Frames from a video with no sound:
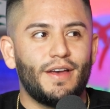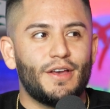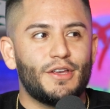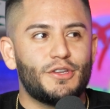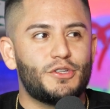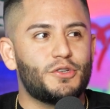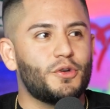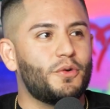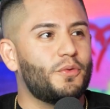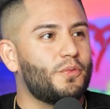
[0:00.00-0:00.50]

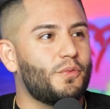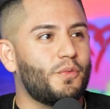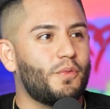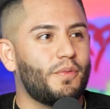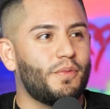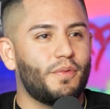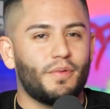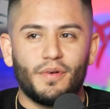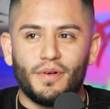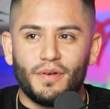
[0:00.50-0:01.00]
So
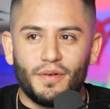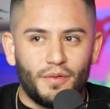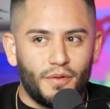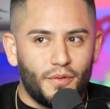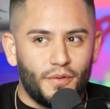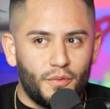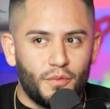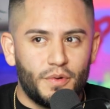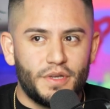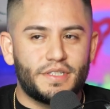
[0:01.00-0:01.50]

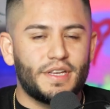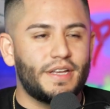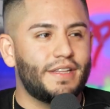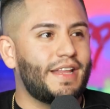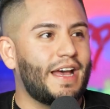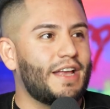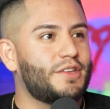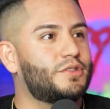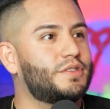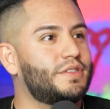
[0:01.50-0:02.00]
we said,
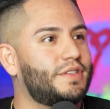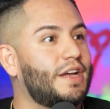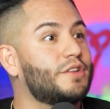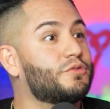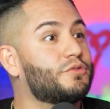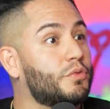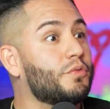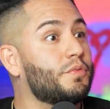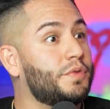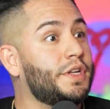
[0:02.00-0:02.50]
that's
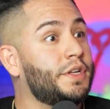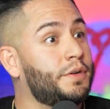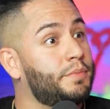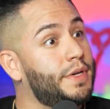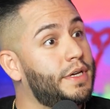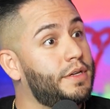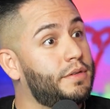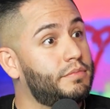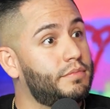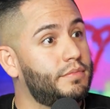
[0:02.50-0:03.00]
where we need to
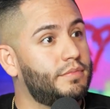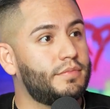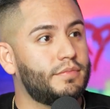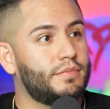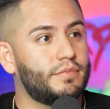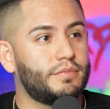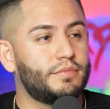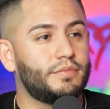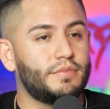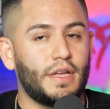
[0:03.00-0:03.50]
be.
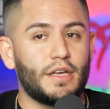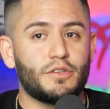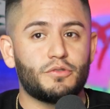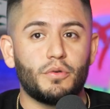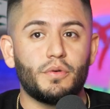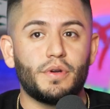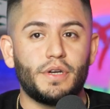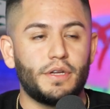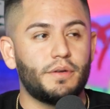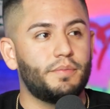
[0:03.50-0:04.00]
That's where
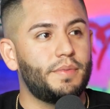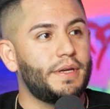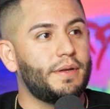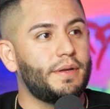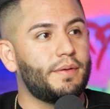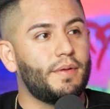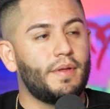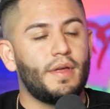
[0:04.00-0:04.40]
we need to be.